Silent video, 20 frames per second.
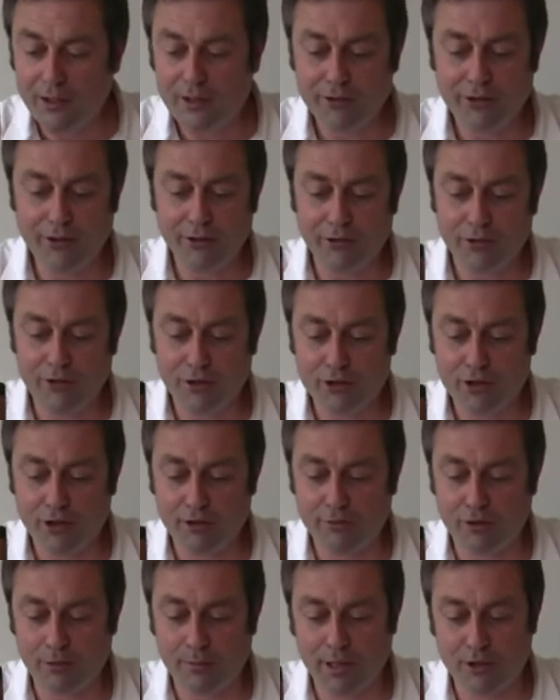sits on the
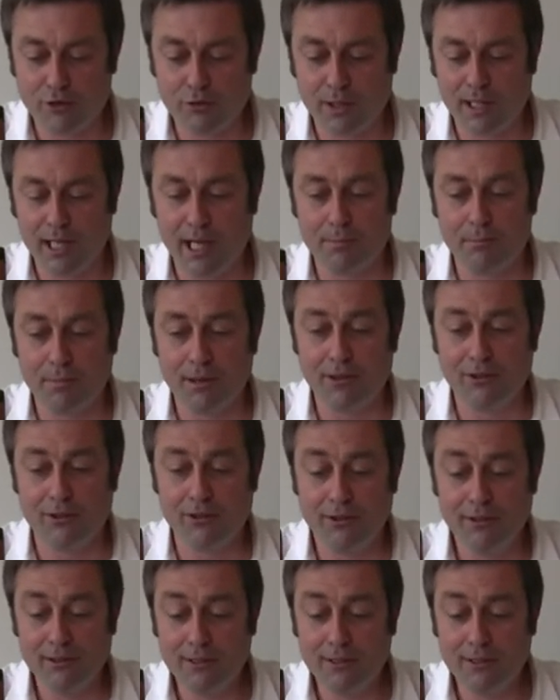shelf at about 28 bucks.